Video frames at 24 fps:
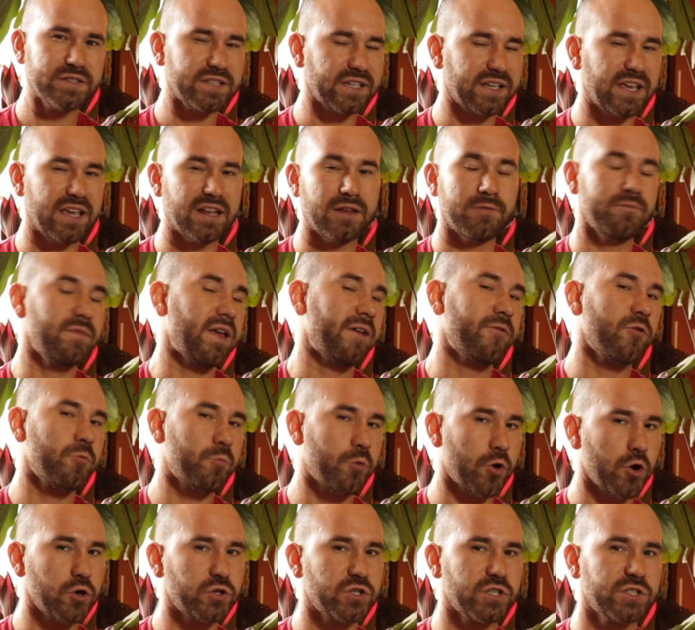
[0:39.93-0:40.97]
Again, I've never
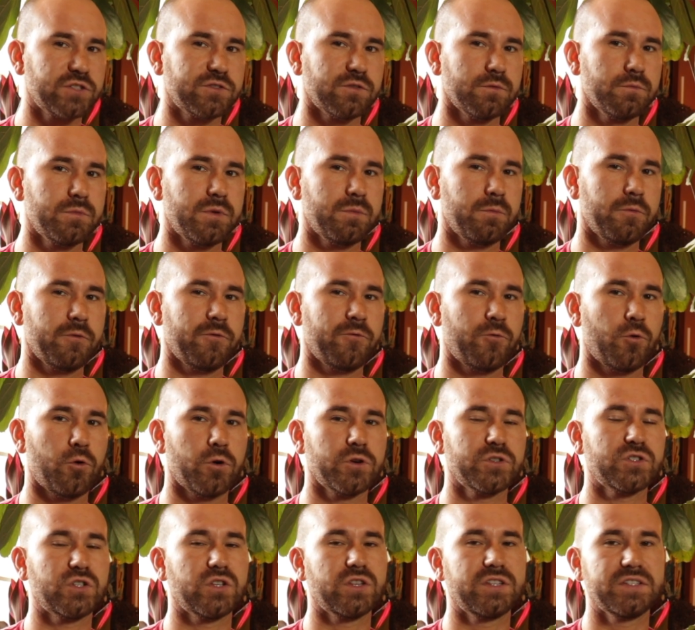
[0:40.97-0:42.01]
purchased from them before,
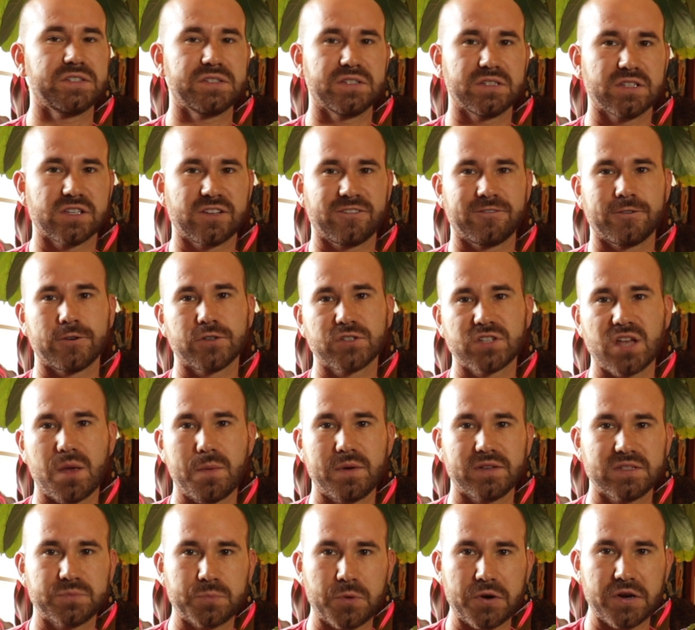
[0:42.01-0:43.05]
so this is a first-time
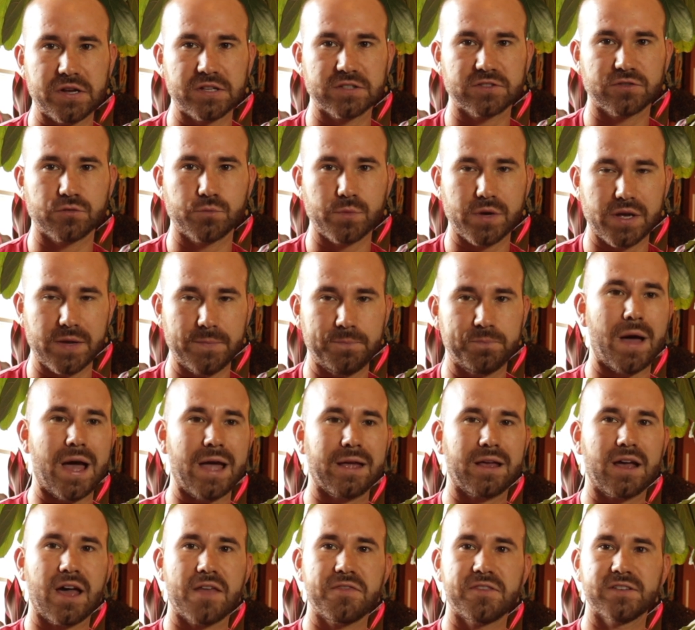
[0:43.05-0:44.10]
experience for me. I
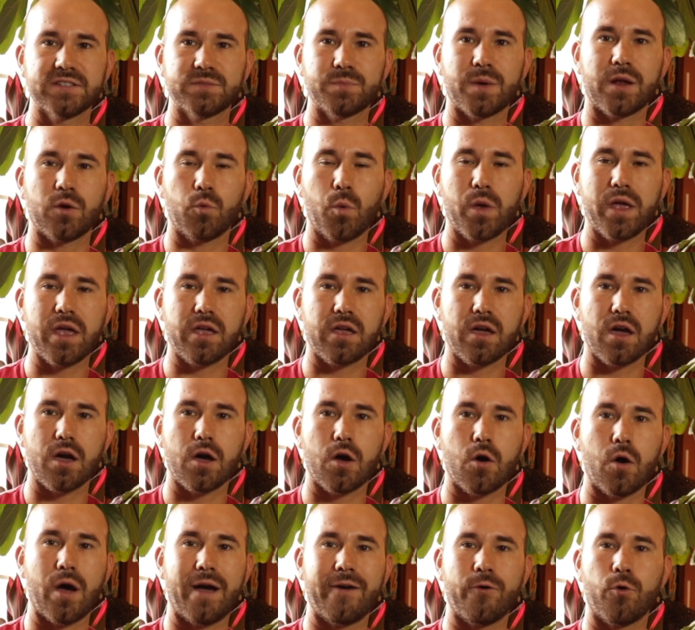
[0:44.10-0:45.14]
got this about a week
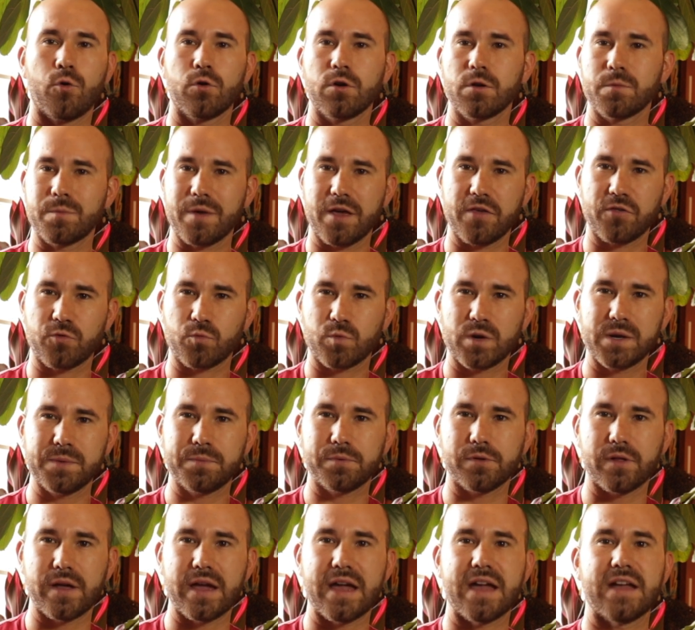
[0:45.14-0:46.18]
ago. I ordered about 3
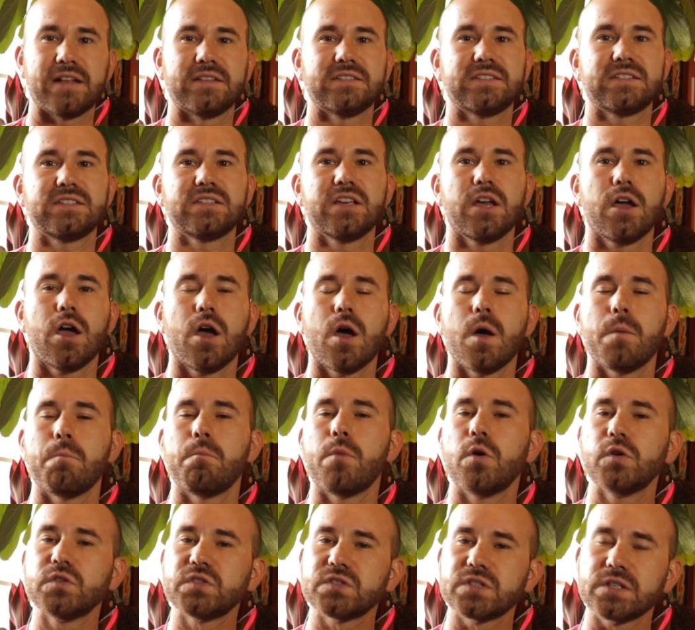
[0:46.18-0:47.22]
plants,
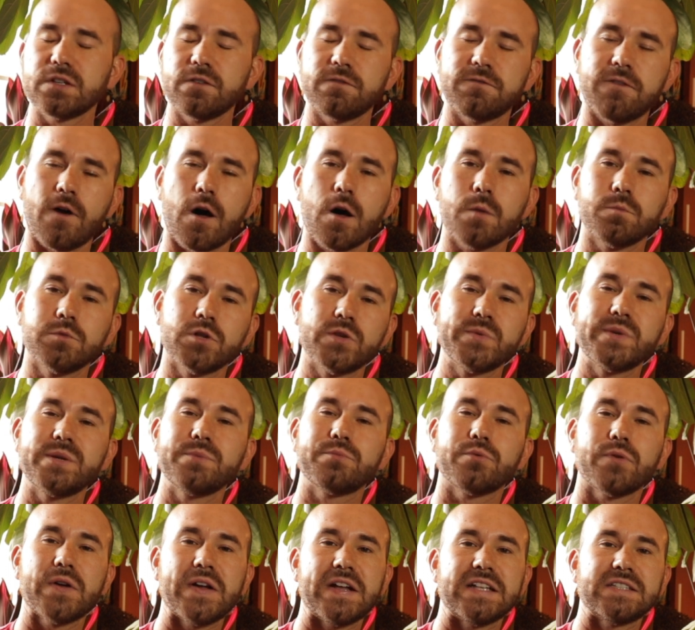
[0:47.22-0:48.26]
mostly fall blooming
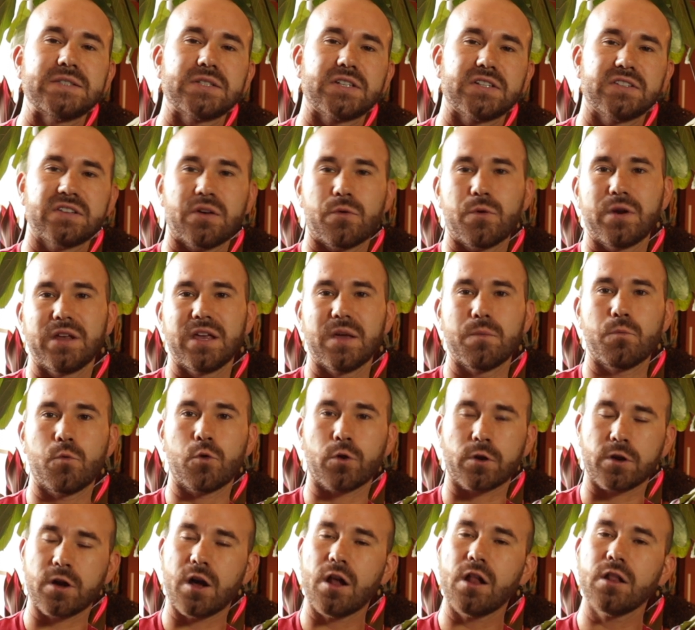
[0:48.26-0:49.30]
plants because I want to get
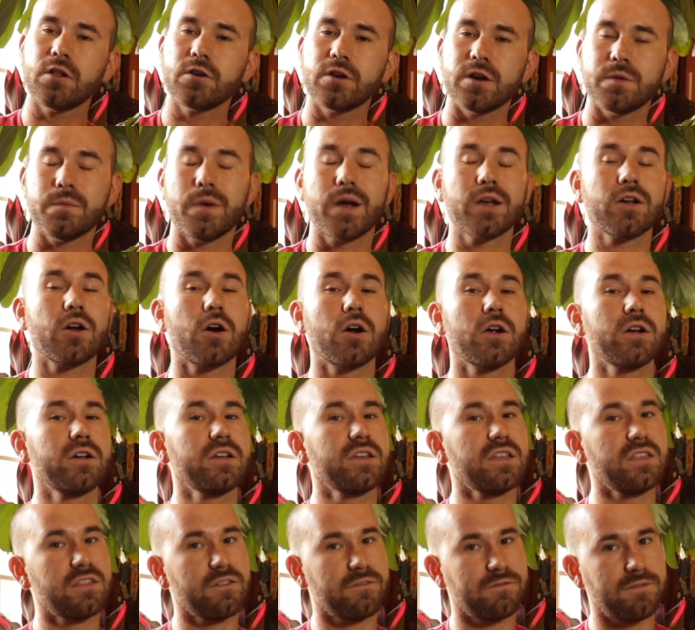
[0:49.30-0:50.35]
more color in my
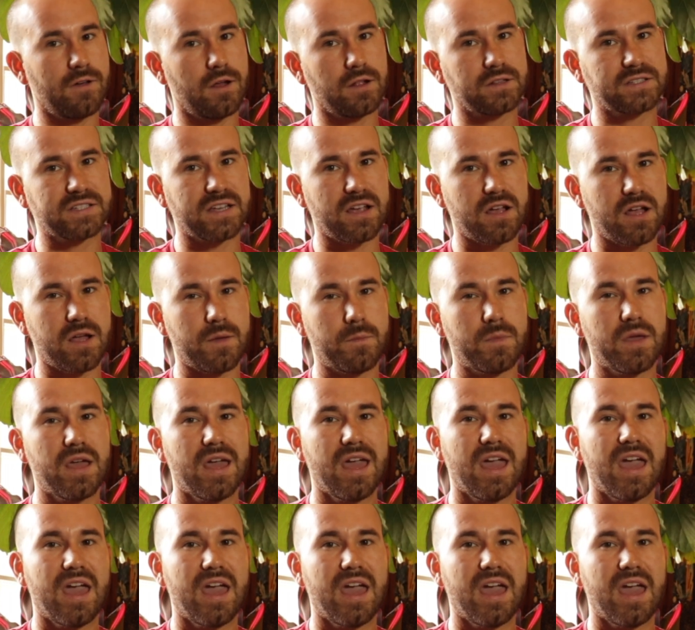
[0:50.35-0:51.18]
garden in the fall time.